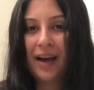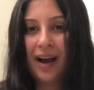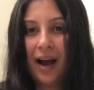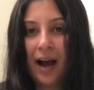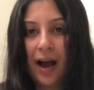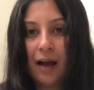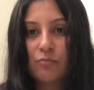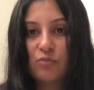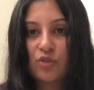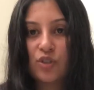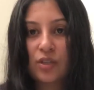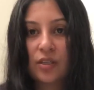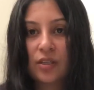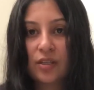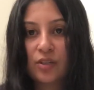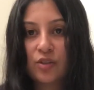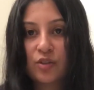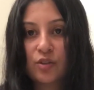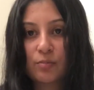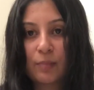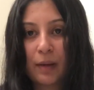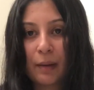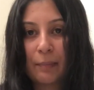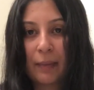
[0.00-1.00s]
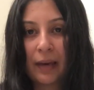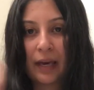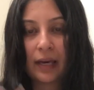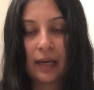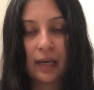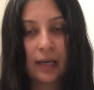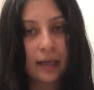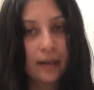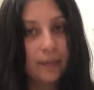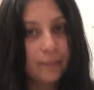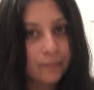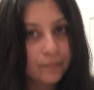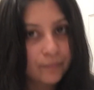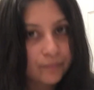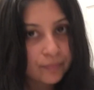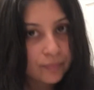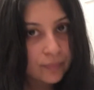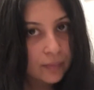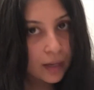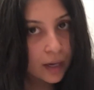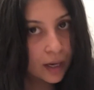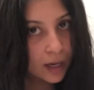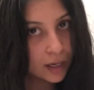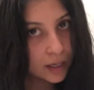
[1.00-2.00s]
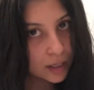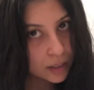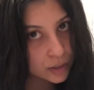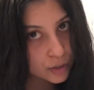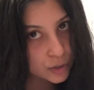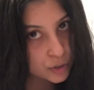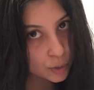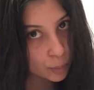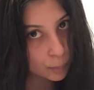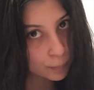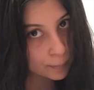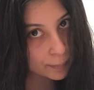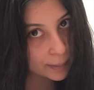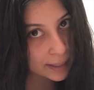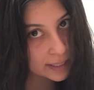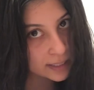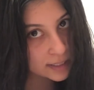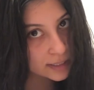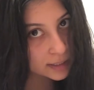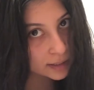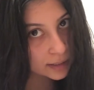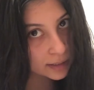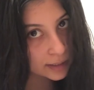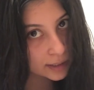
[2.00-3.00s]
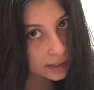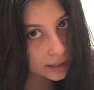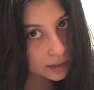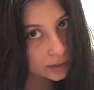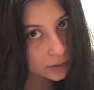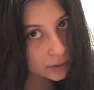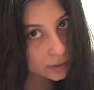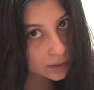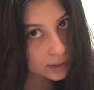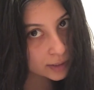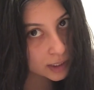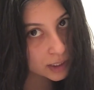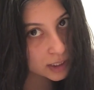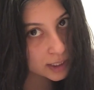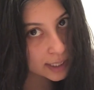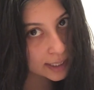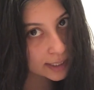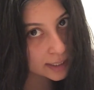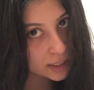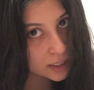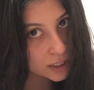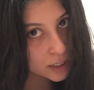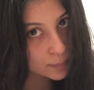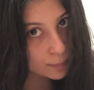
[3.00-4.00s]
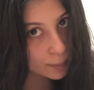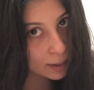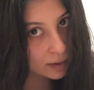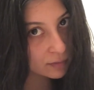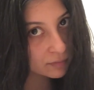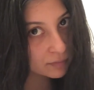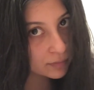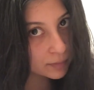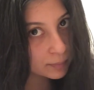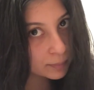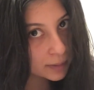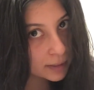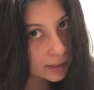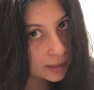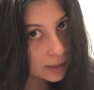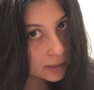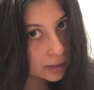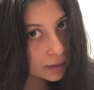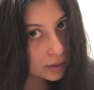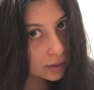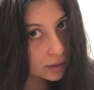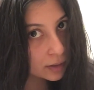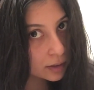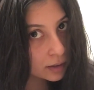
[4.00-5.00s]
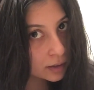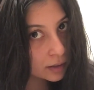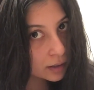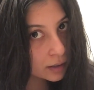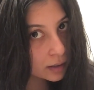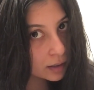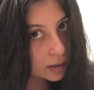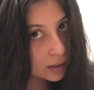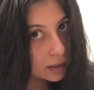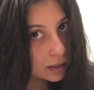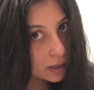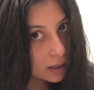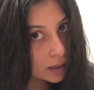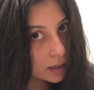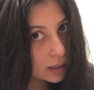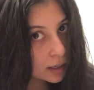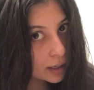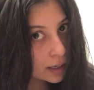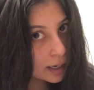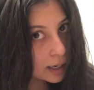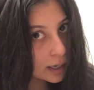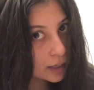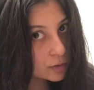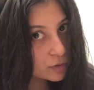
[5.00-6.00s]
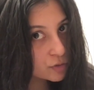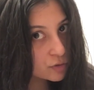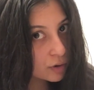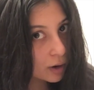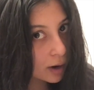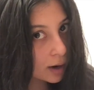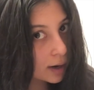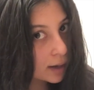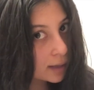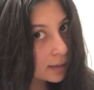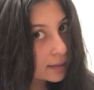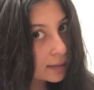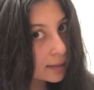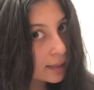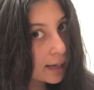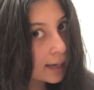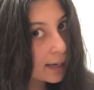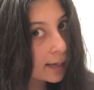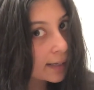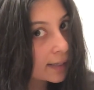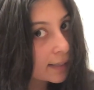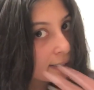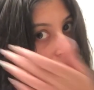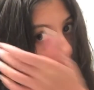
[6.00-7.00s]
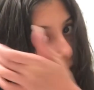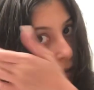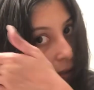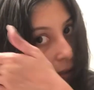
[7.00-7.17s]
I'm just gonna use my pinky. So basically, you're gonna take a spot from here and draw a line